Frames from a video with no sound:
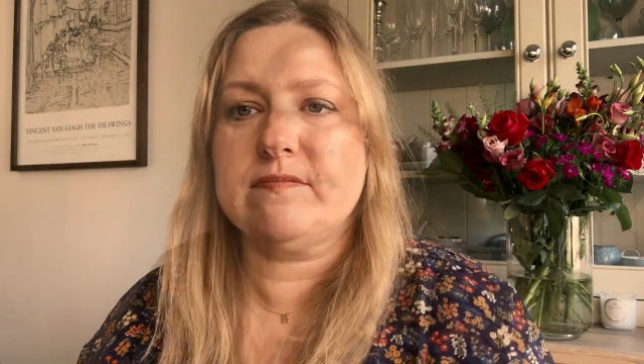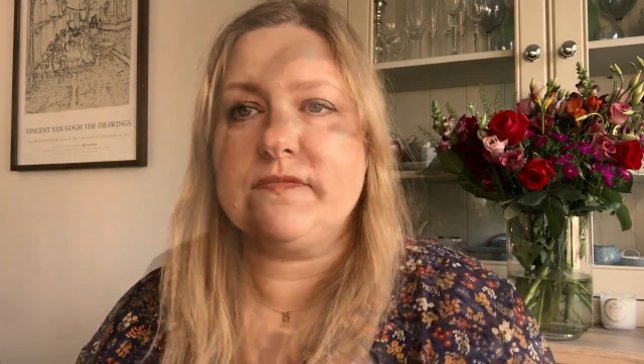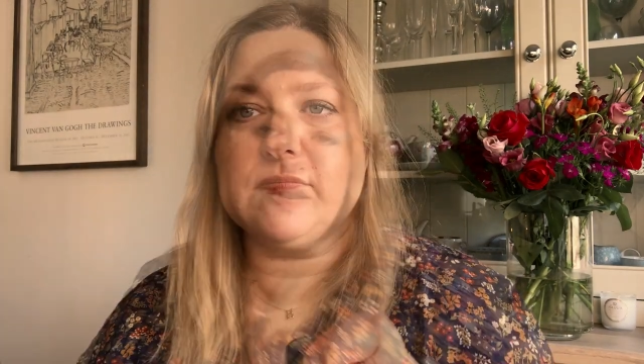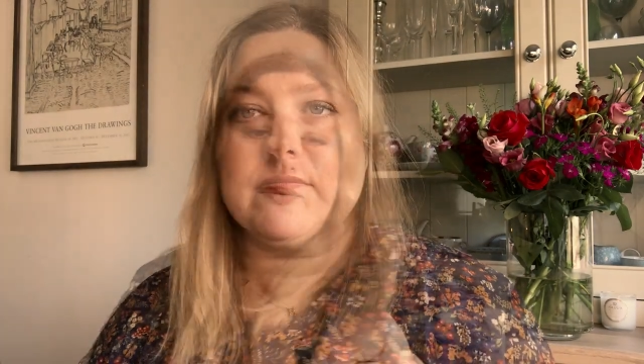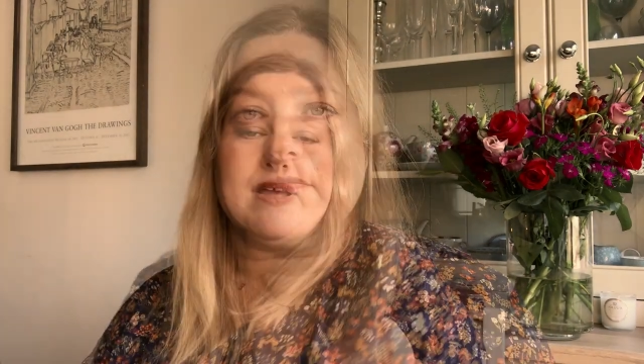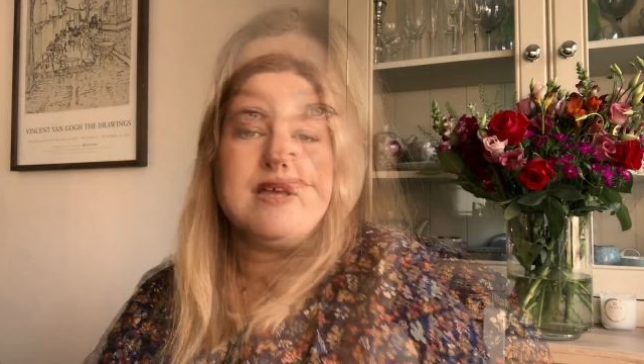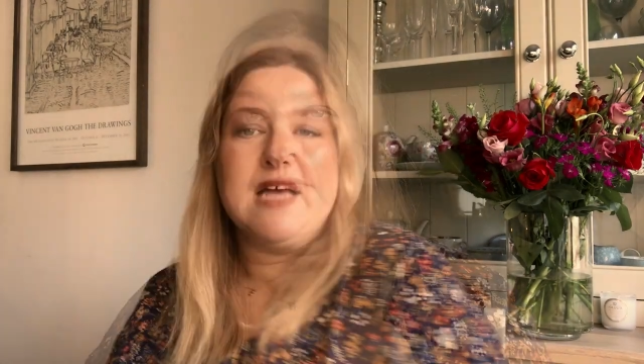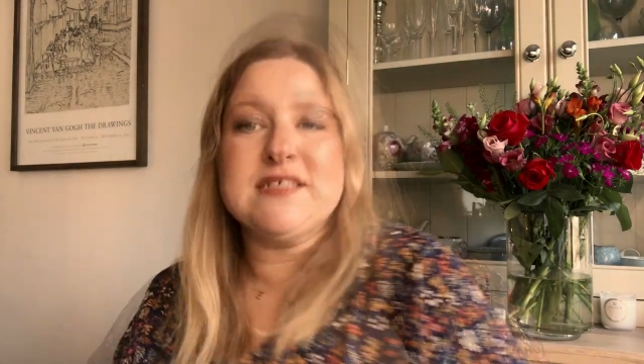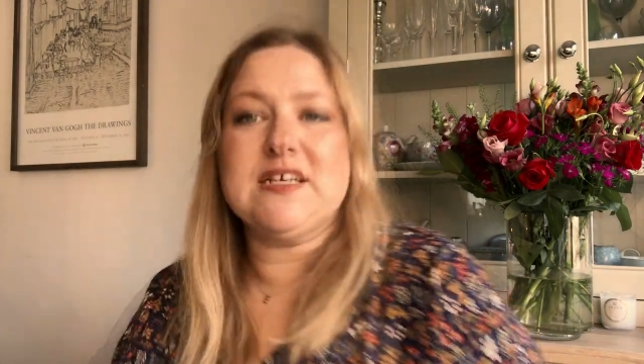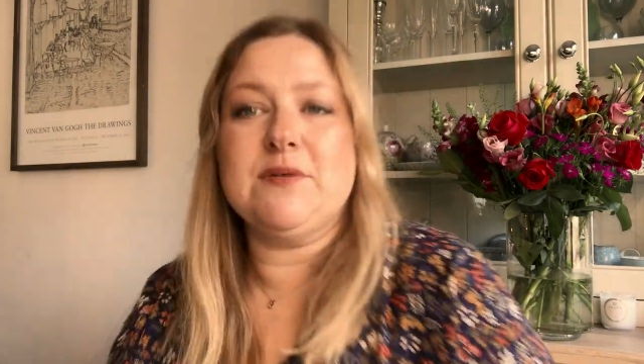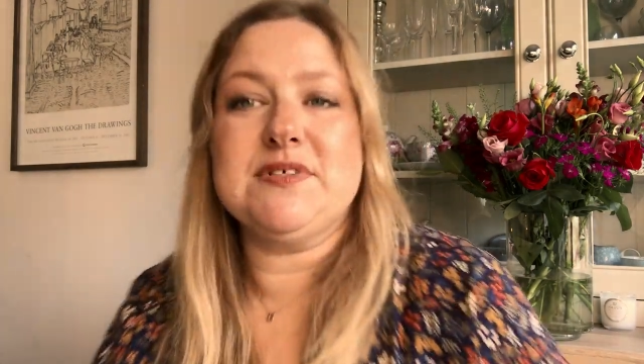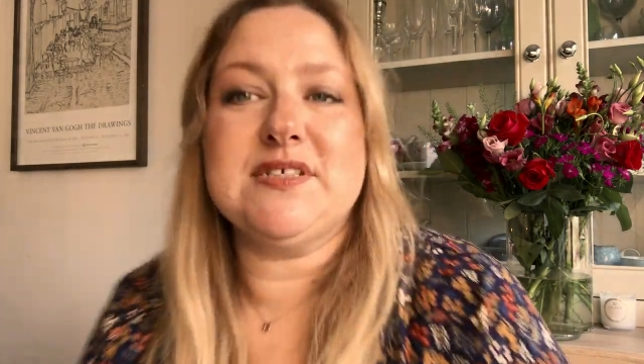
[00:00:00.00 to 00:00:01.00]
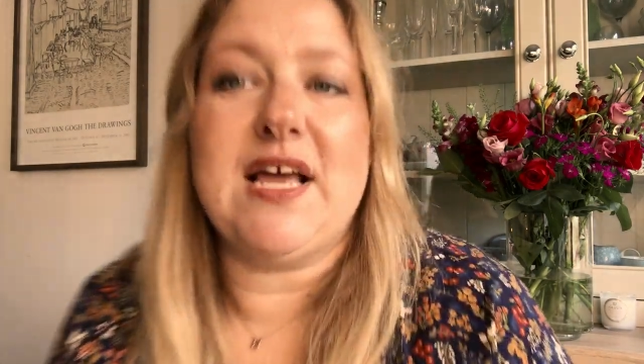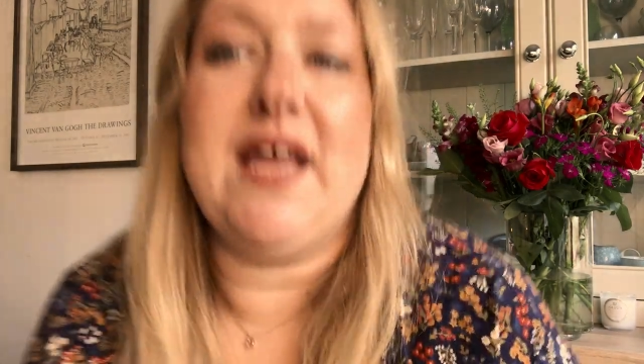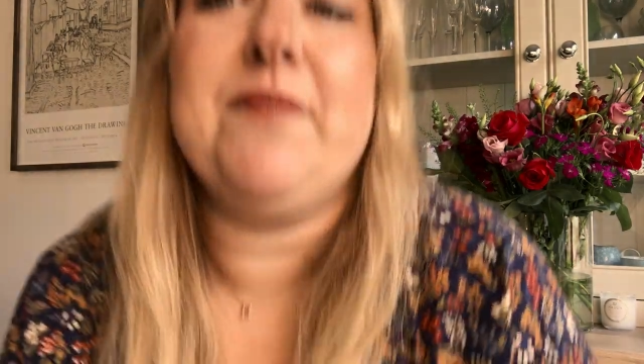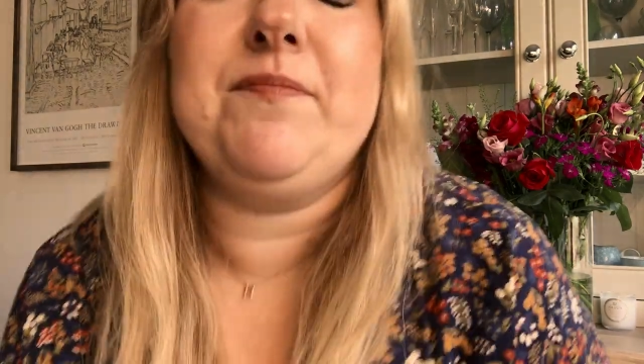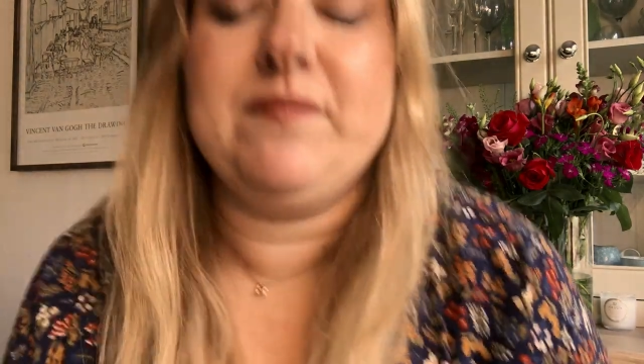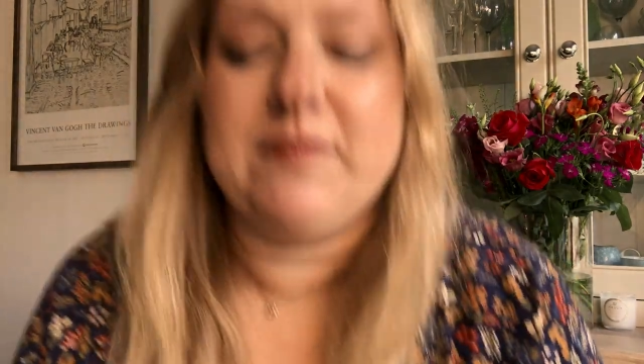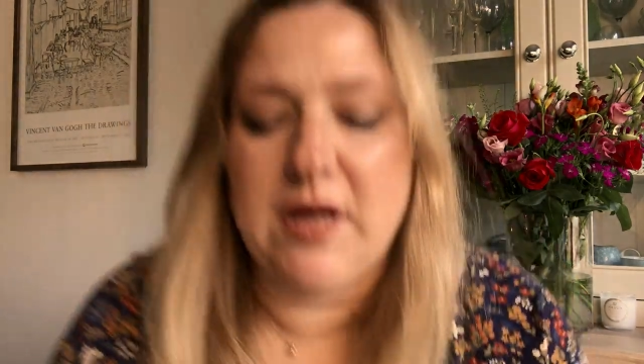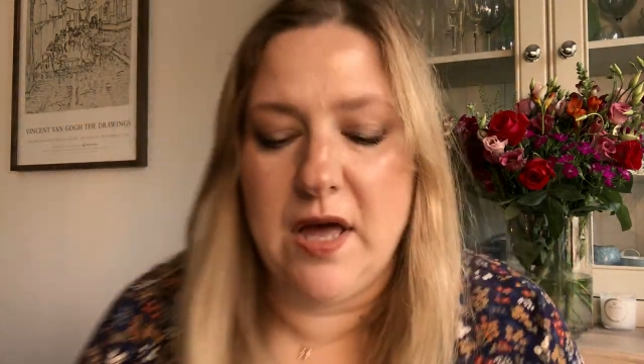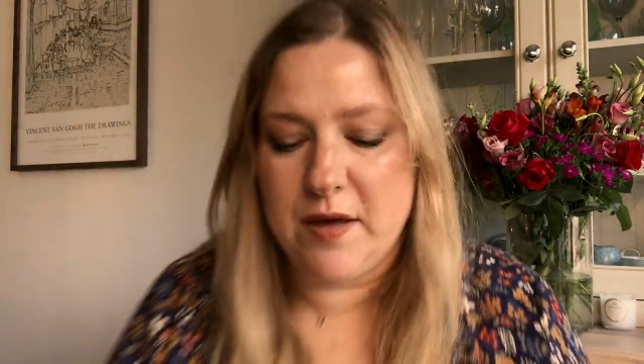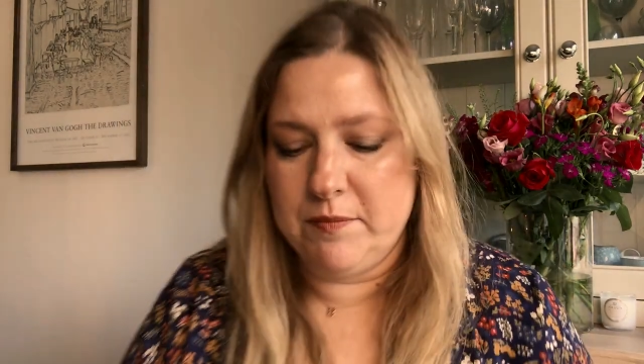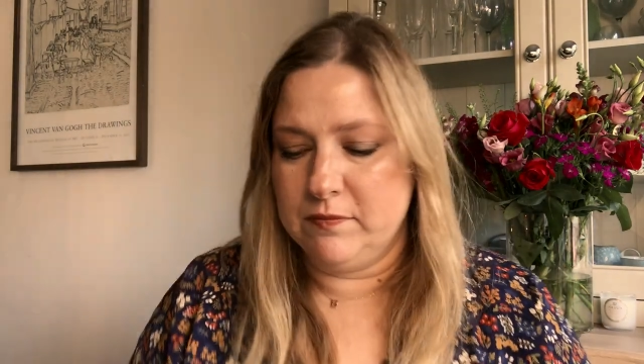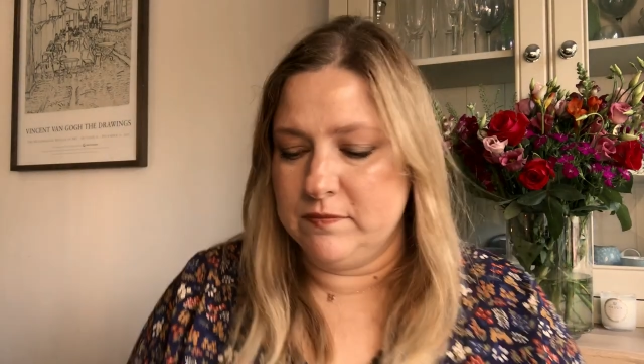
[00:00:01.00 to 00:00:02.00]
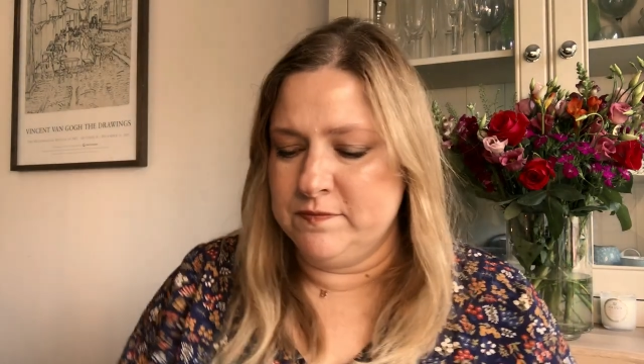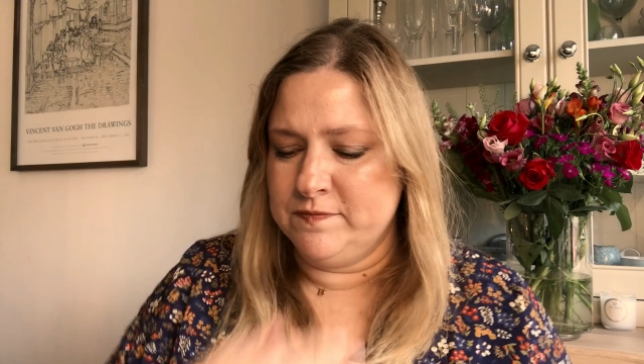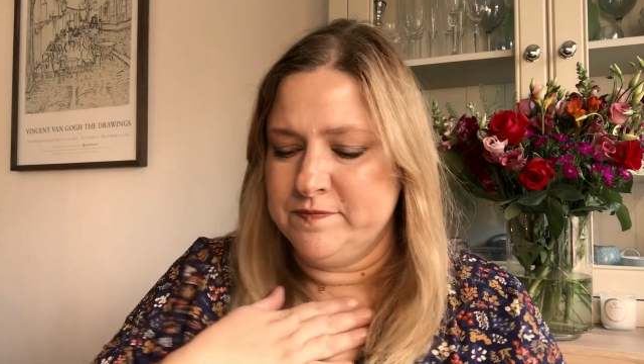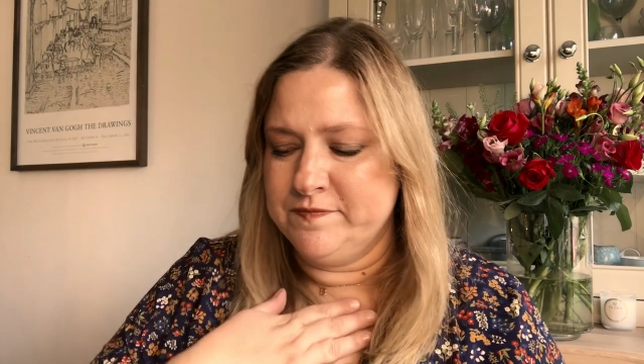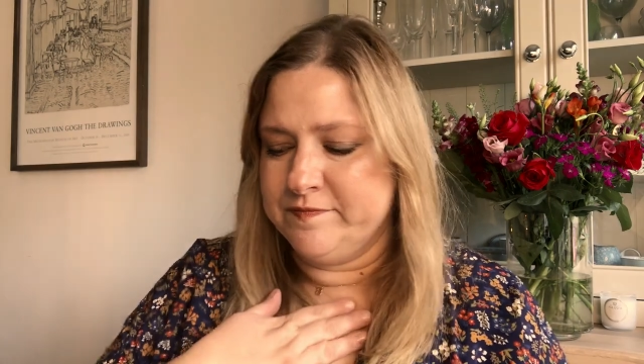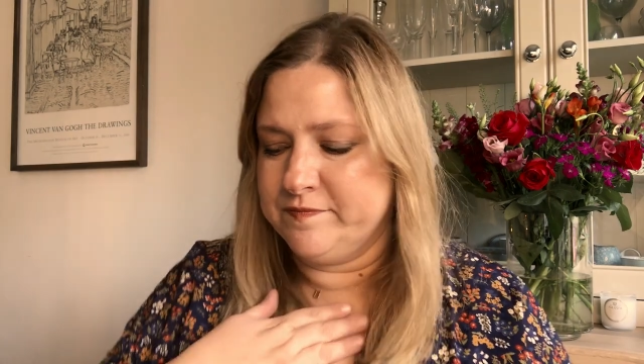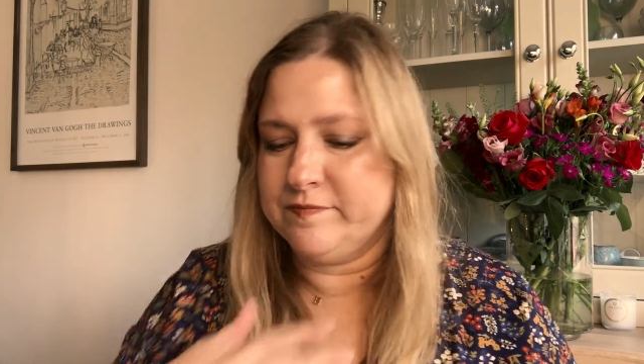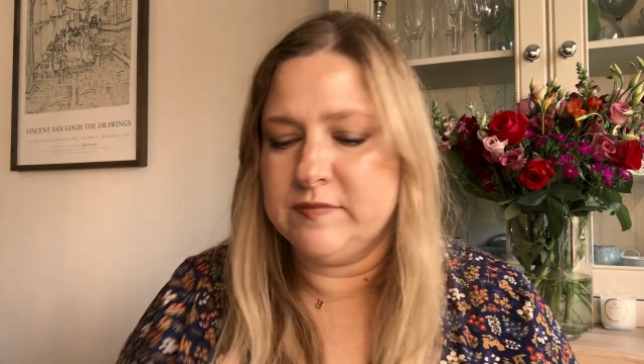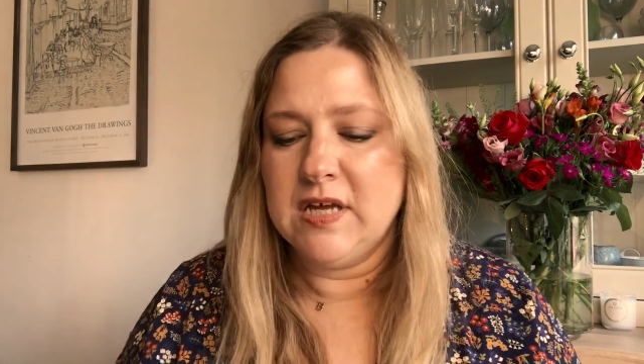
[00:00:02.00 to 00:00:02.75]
Anyway, as I was saying, um,